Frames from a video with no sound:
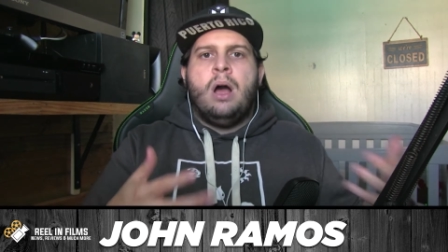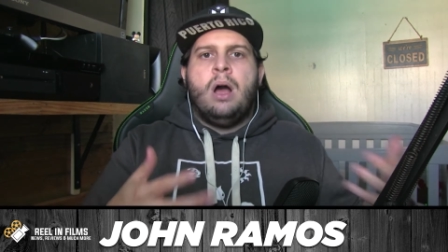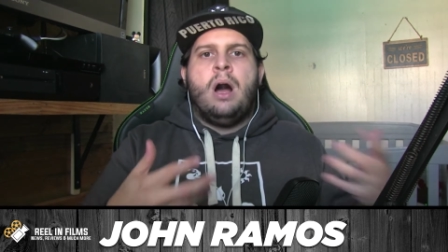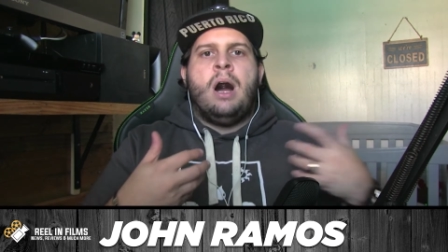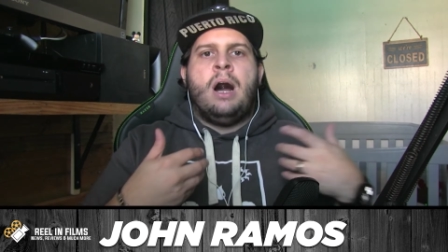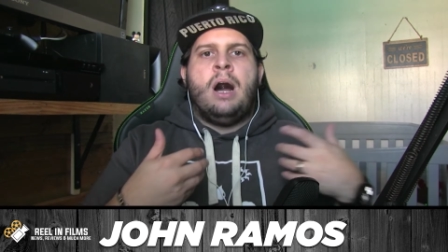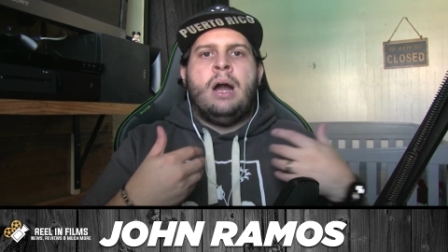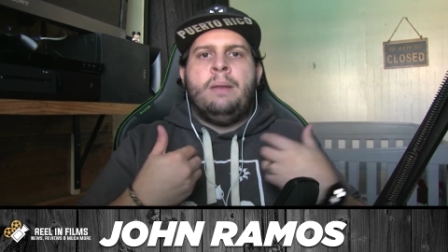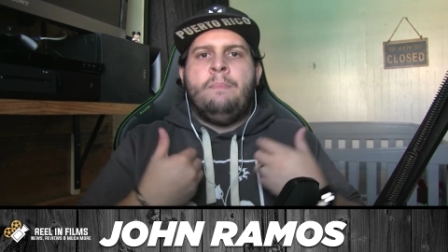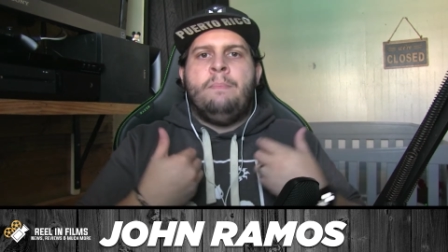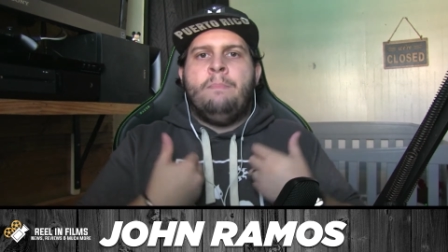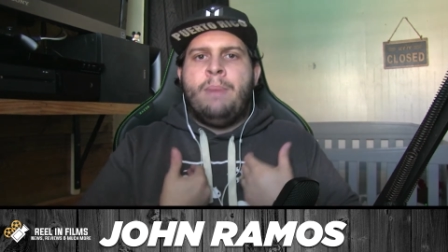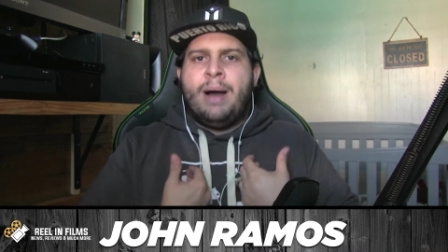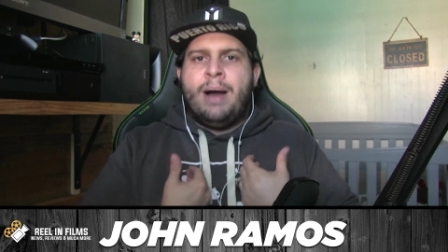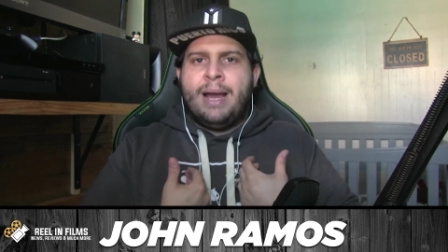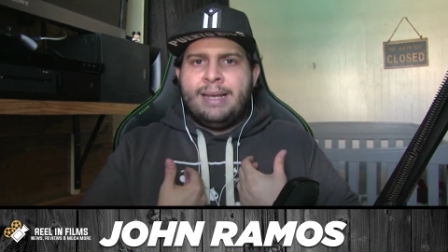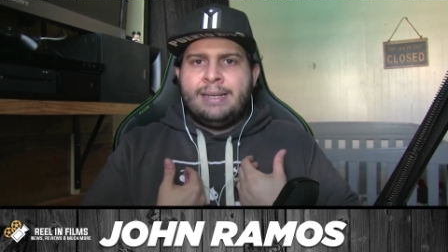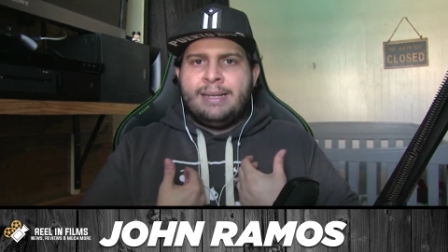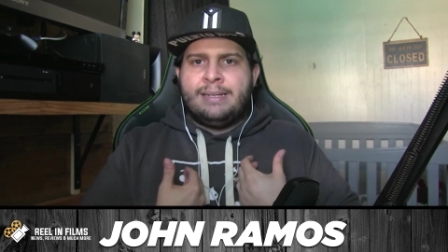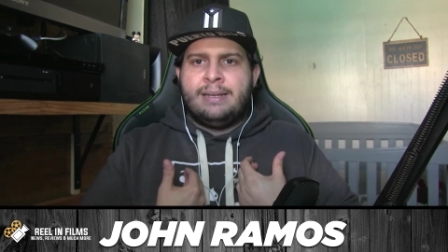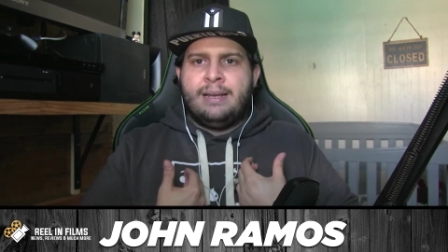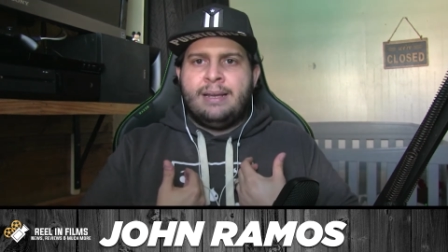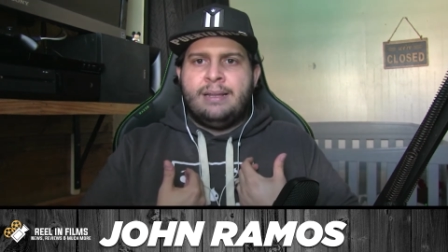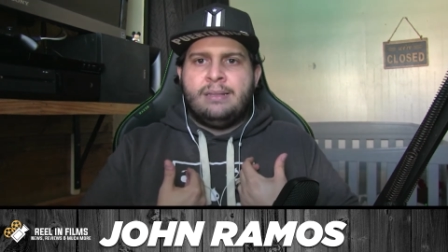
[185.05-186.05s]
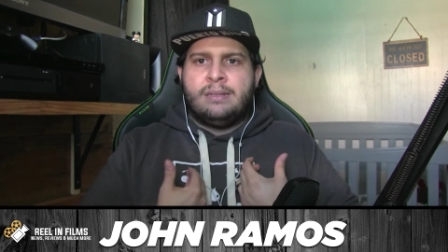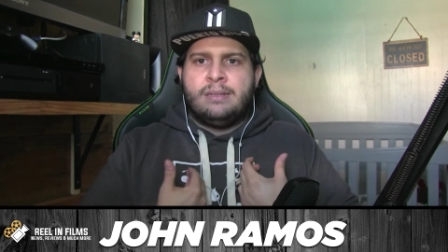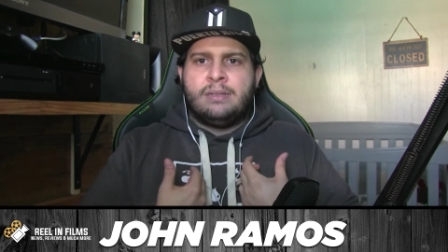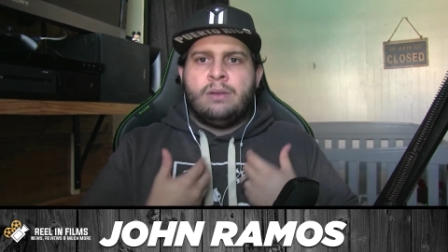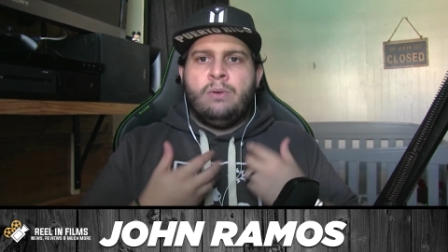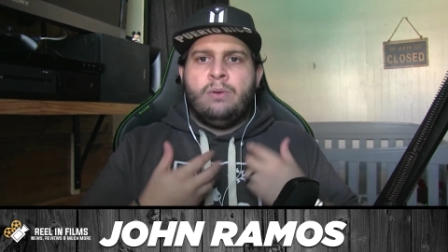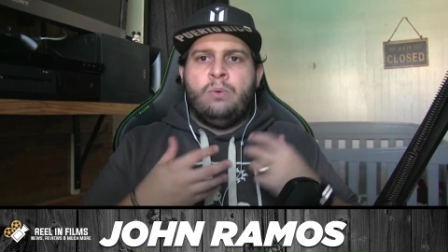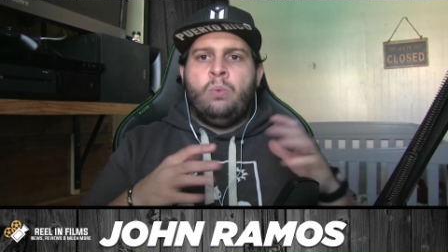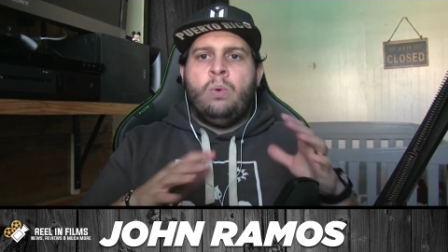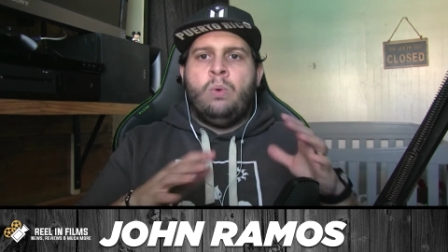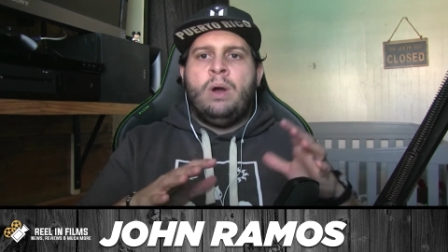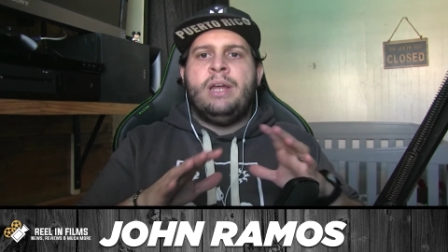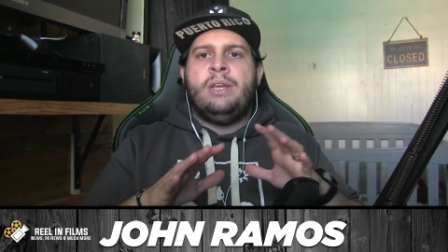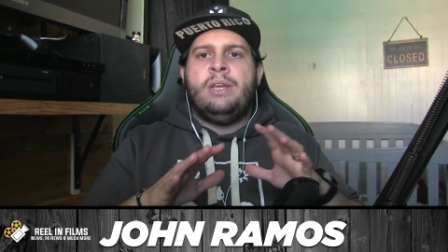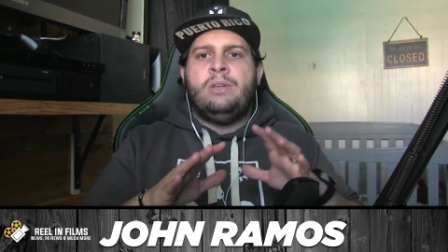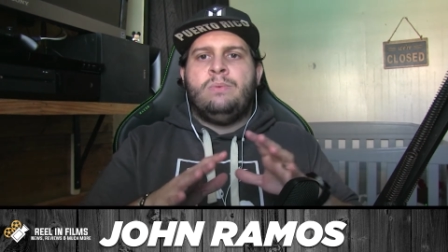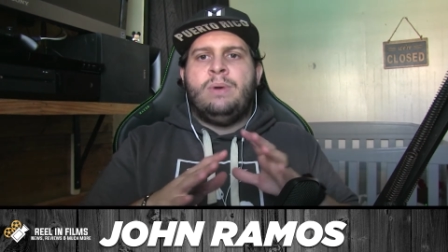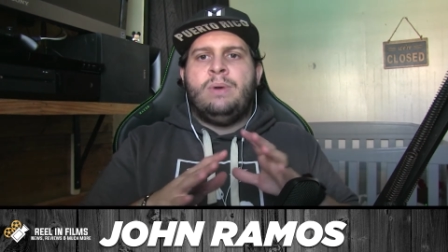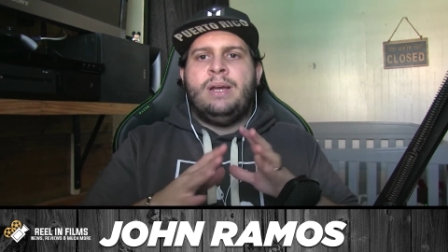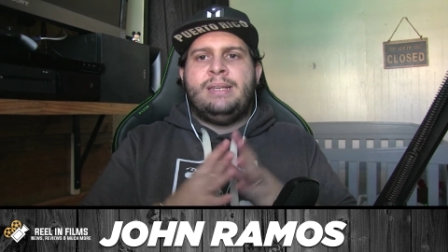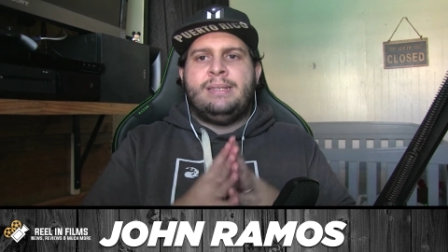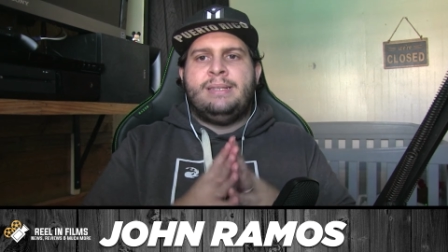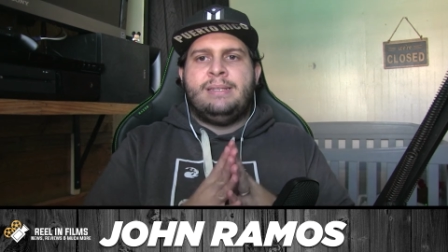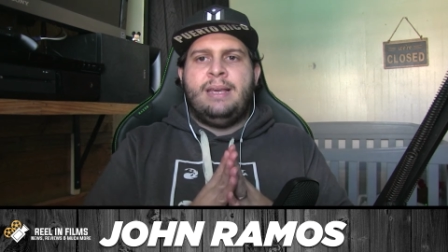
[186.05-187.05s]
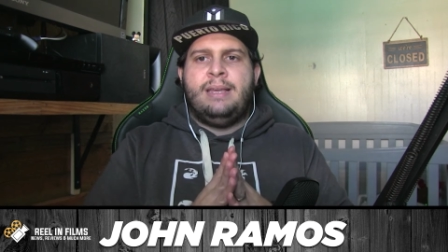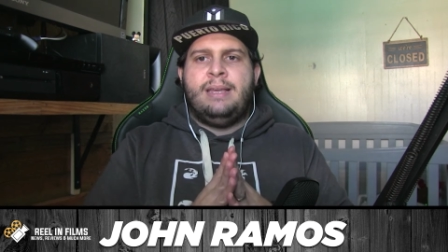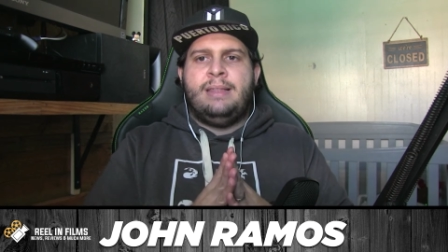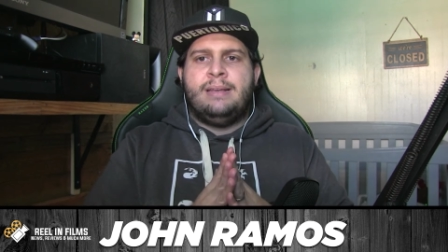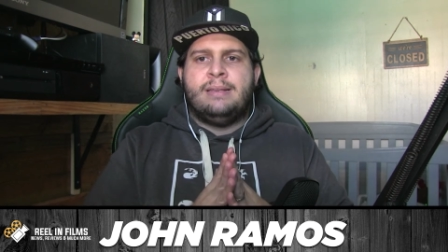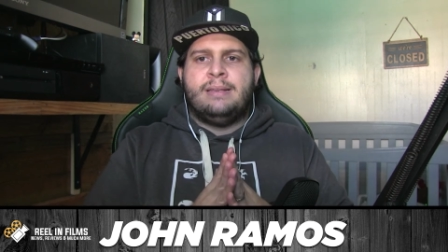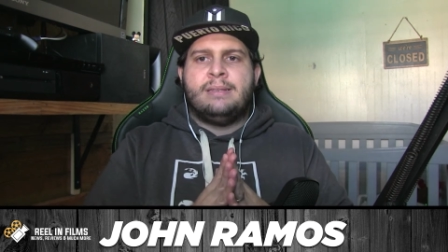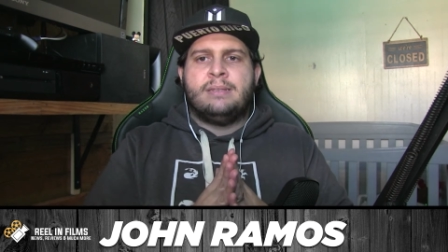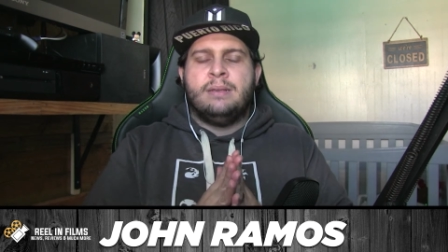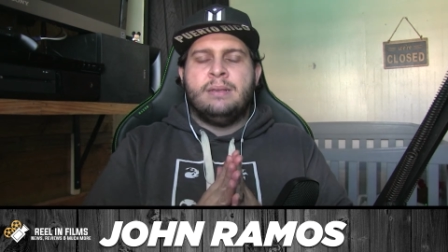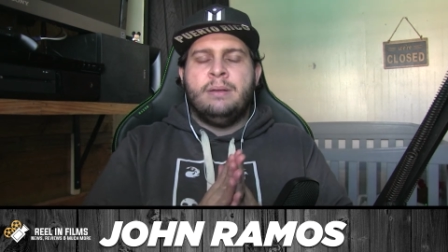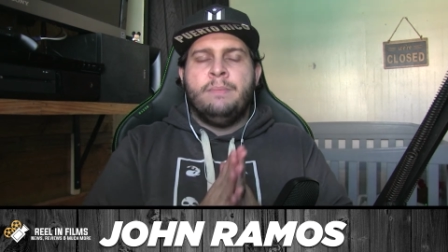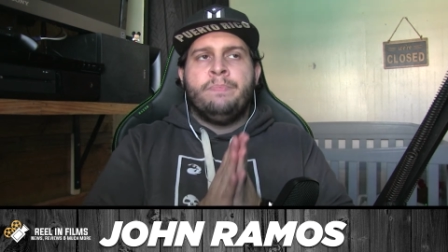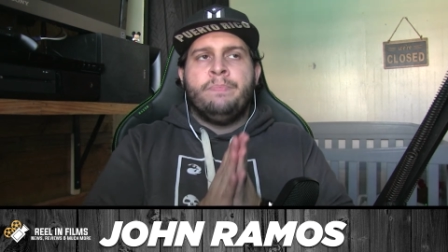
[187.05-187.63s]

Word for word: on my sense. Why do I say this?